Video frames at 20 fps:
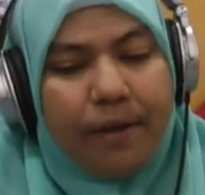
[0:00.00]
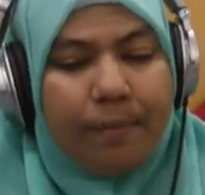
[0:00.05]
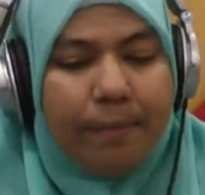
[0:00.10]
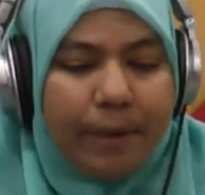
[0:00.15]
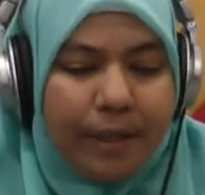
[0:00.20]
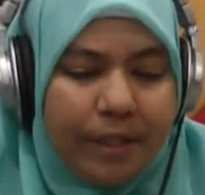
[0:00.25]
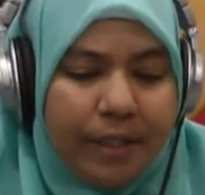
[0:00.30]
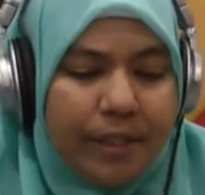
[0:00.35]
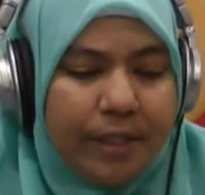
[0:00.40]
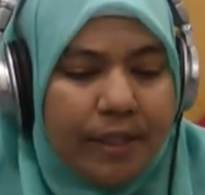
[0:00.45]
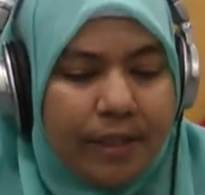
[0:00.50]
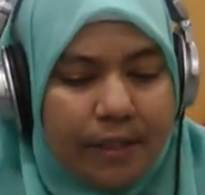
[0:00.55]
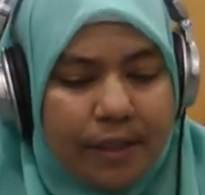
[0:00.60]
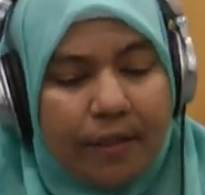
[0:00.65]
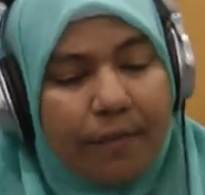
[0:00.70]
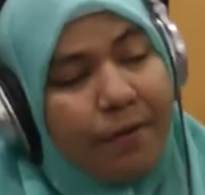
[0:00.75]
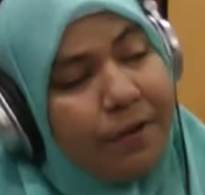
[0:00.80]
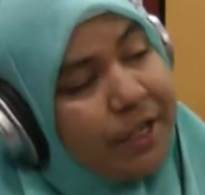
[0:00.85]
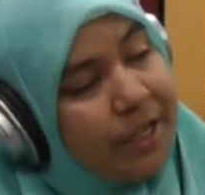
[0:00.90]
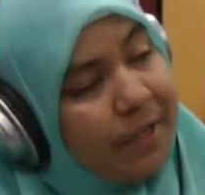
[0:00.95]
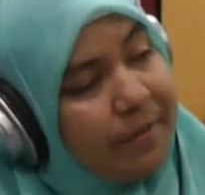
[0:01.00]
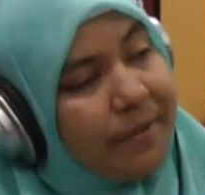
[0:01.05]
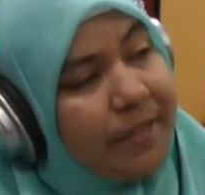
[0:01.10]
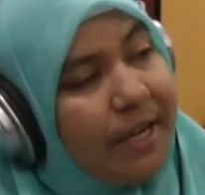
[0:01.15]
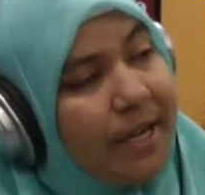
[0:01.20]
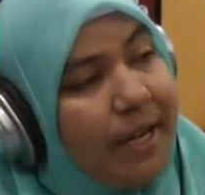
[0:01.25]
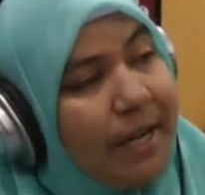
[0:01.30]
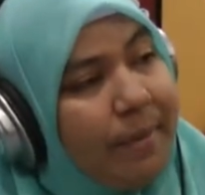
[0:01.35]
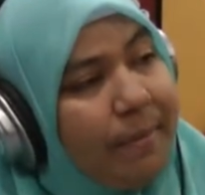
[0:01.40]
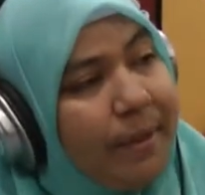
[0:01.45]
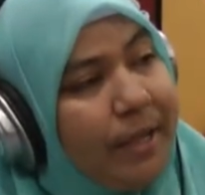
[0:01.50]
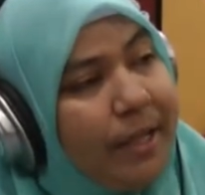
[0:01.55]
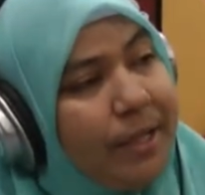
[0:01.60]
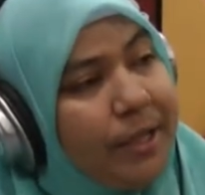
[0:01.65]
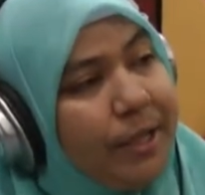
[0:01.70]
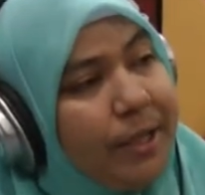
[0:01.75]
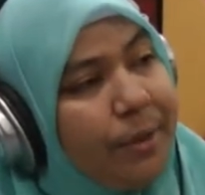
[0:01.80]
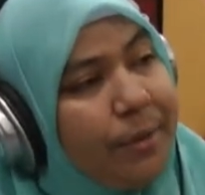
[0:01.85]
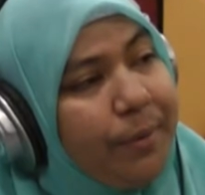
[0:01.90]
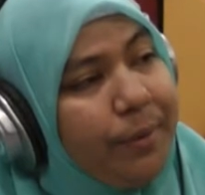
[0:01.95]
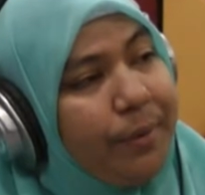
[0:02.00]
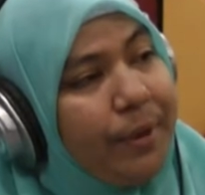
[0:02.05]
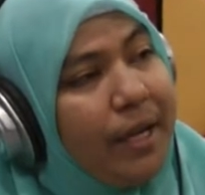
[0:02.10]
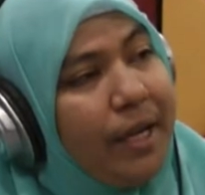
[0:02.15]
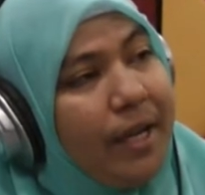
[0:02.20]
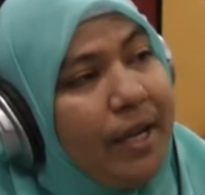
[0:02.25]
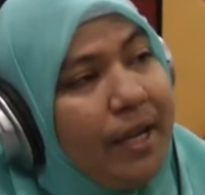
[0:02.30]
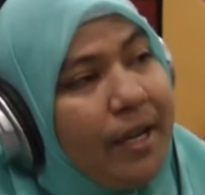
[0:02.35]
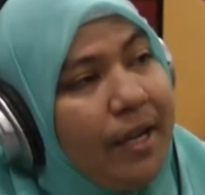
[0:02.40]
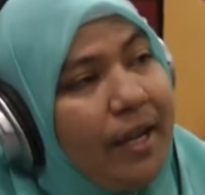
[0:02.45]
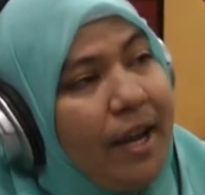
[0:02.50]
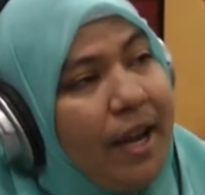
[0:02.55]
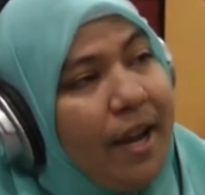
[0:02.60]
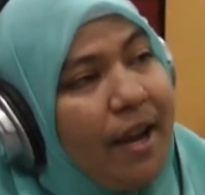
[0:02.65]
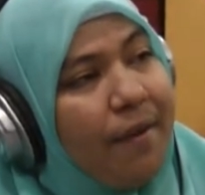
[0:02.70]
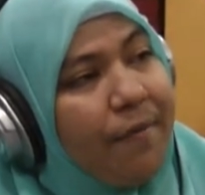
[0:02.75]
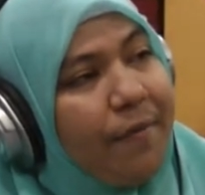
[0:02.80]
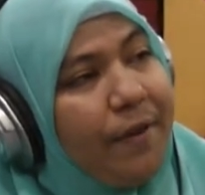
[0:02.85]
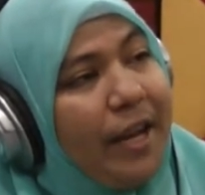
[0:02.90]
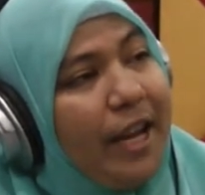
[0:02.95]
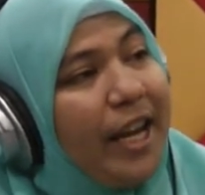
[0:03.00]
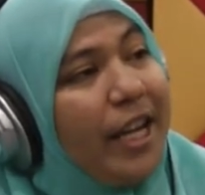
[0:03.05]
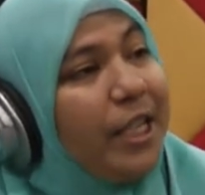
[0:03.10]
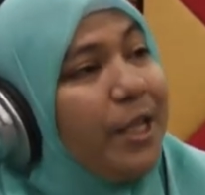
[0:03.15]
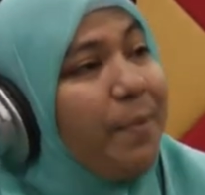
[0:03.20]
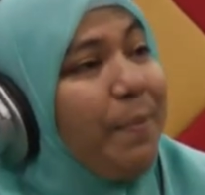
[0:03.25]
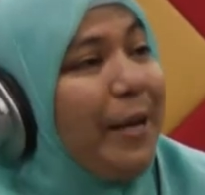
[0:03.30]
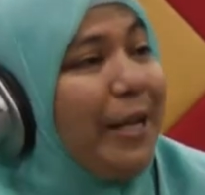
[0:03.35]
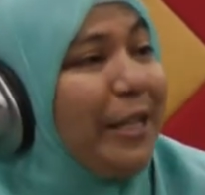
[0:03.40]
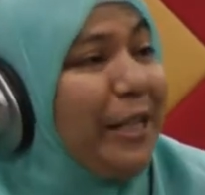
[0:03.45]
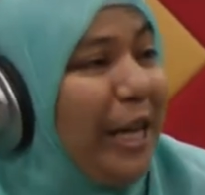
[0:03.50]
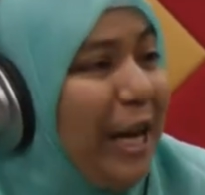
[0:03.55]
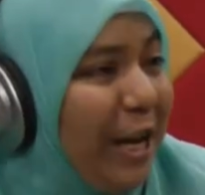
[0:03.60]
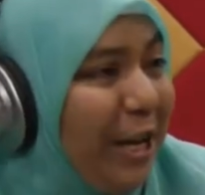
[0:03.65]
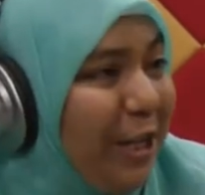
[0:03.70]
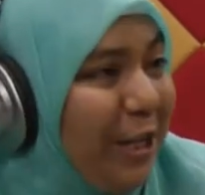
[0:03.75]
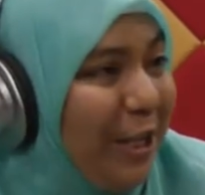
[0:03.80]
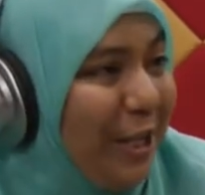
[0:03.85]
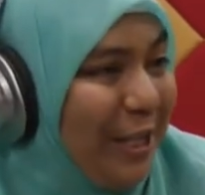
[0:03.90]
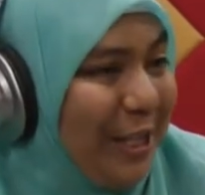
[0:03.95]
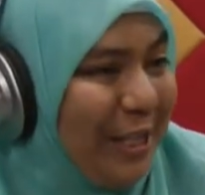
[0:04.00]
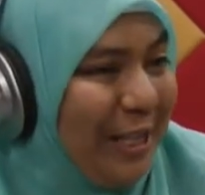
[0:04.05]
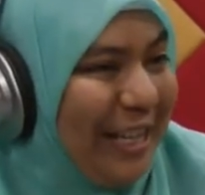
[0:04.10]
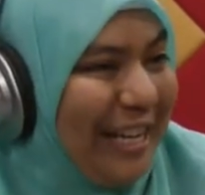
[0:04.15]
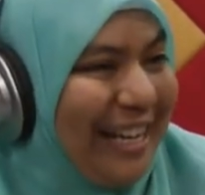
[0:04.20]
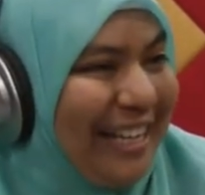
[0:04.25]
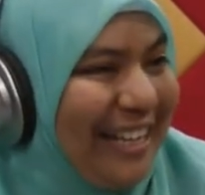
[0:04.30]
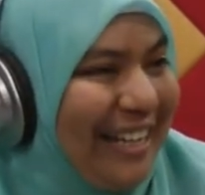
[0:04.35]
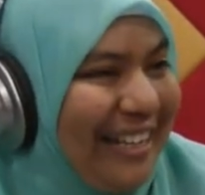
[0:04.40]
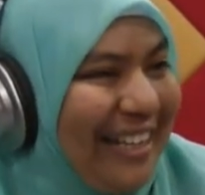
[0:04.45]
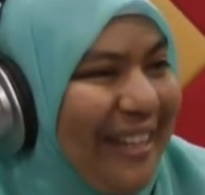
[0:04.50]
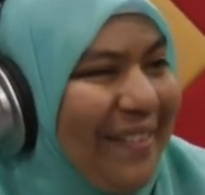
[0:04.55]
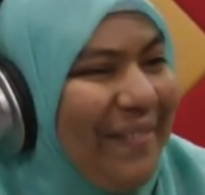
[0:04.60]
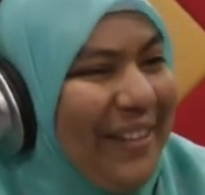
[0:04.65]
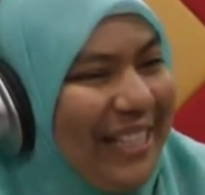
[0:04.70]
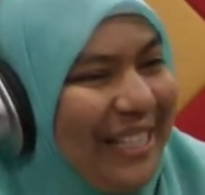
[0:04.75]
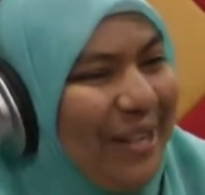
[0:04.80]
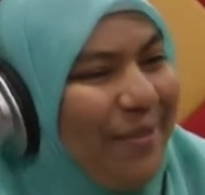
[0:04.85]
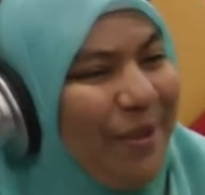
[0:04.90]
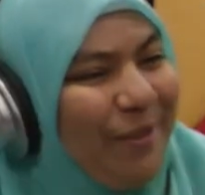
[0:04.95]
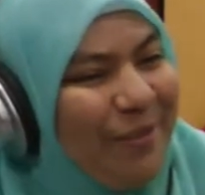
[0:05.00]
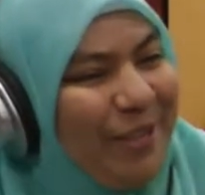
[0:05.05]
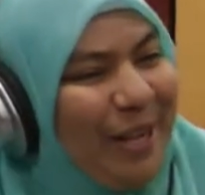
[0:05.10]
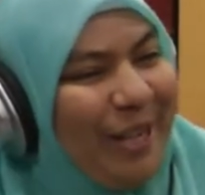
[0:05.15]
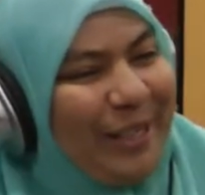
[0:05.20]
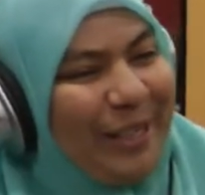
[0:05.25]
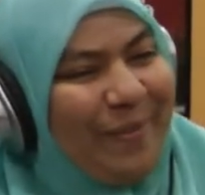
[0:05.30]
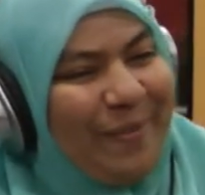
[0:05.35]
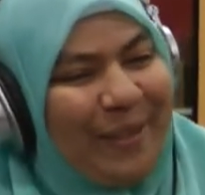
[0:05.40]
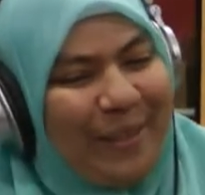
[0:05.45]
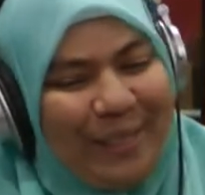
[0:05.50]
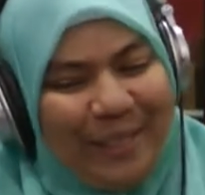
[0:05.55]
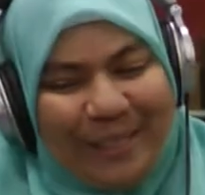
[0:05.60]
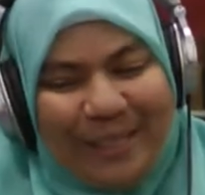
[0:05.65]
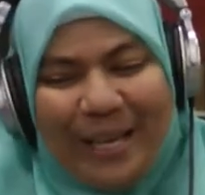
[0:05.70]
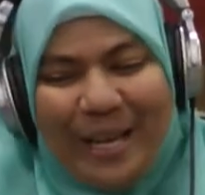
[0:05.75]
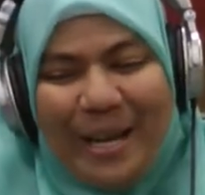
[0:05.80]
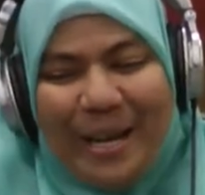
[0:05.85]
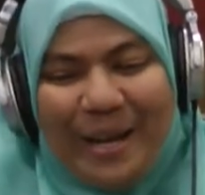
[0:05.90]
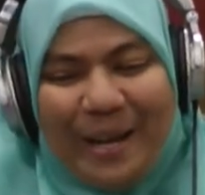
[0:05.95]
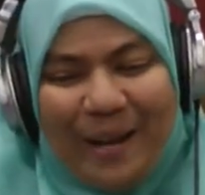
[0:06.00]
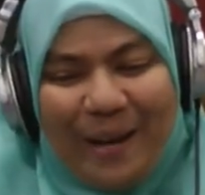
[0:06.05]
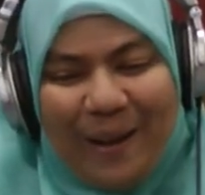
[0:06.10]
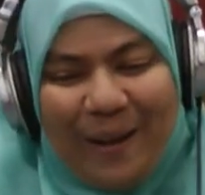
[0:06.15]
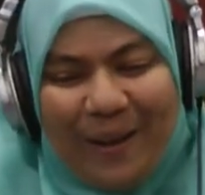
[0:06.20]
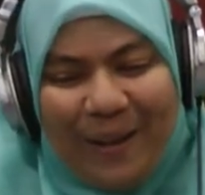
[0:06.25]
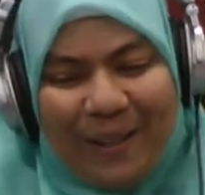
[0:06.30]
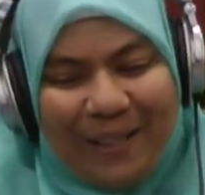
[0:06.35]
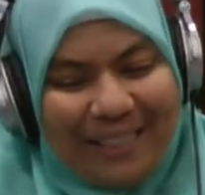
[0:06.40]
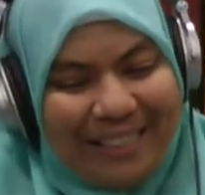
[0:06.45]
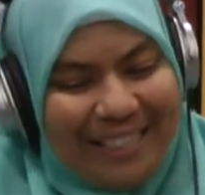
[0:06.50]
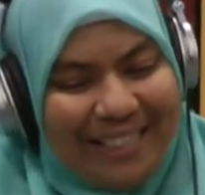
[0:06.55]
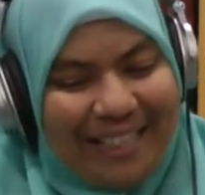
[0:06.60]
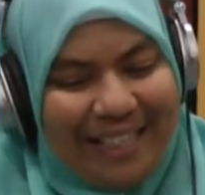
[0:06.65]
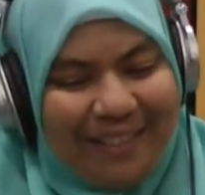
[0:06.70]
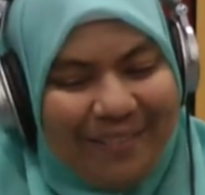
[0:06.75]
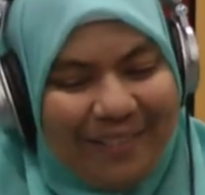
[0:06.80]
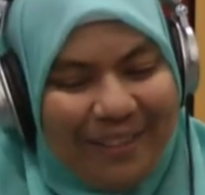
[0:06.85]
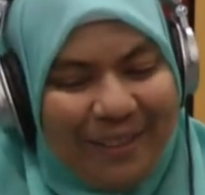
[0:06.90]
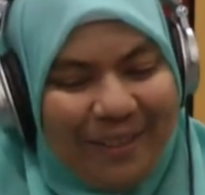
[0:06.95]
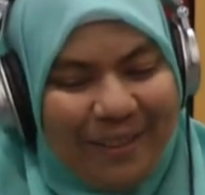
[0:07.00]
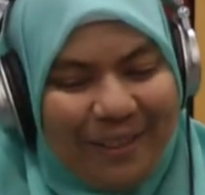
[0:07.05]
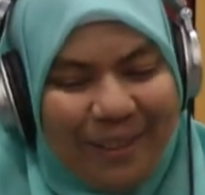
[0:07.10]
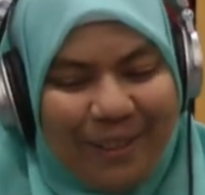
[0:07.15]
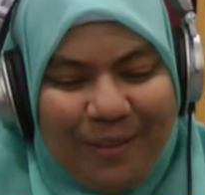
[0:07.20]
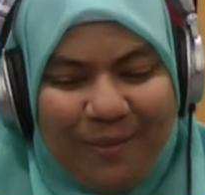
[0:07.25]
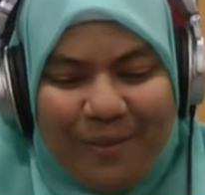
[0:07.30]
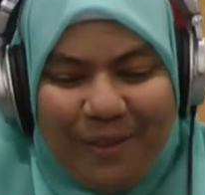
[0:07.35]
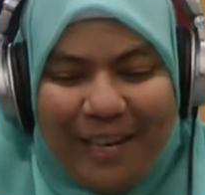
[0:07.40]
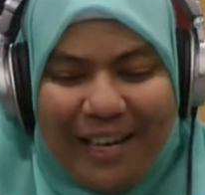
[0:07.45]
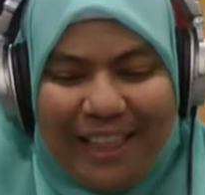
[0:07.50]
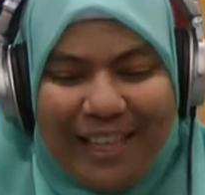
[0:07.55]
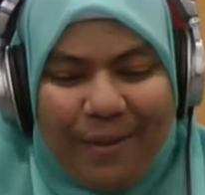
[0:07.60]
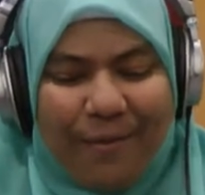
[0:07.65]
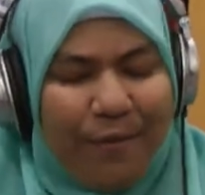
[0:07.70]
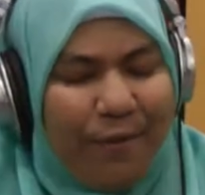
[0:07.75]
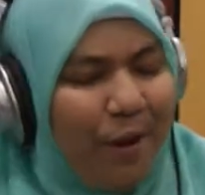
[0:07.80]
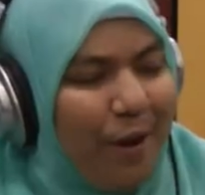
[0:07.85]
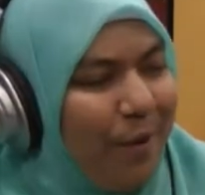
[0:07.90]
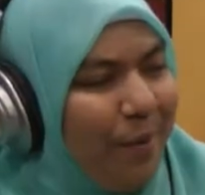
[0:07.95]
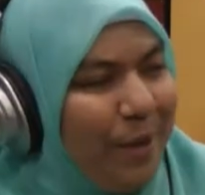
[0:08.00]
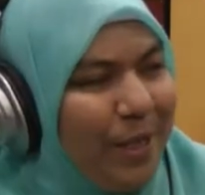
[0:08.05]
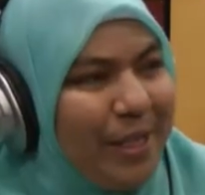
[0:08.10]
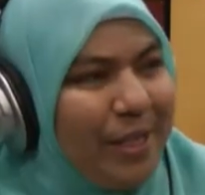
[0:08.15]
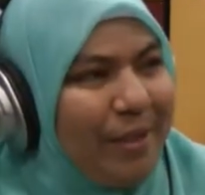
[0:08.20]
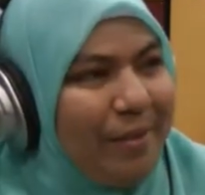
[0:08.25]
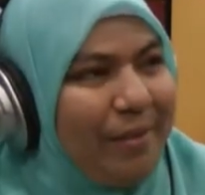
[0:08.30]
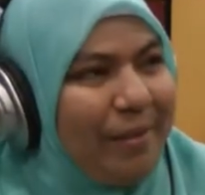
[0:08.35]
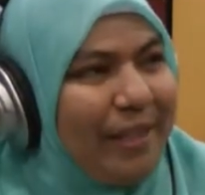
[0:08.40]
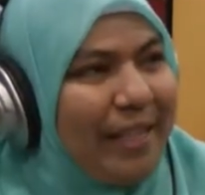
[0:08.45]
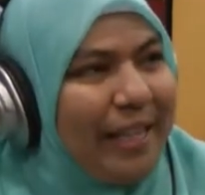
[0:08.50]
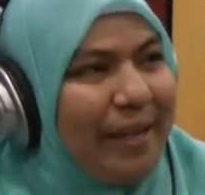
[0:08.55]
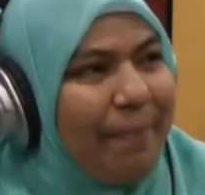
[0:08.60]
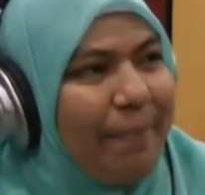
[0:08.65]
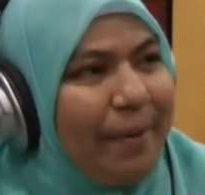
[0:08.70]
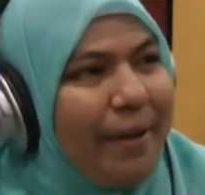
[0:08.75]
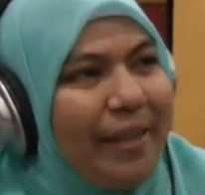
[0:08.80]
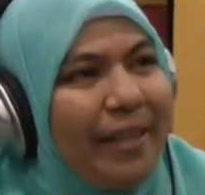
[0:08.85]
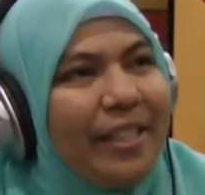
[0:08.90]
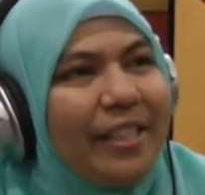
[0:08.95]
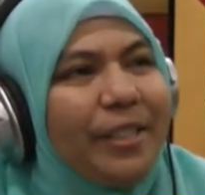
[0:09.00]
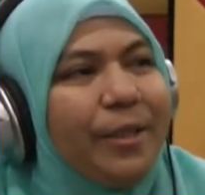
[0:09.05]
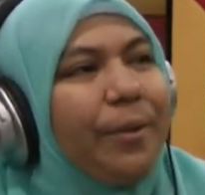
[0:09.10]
But just give yourself time and don't have expectations. Again, I think, Miza, we've talked about this all the time, so far. I think we've always led upon this.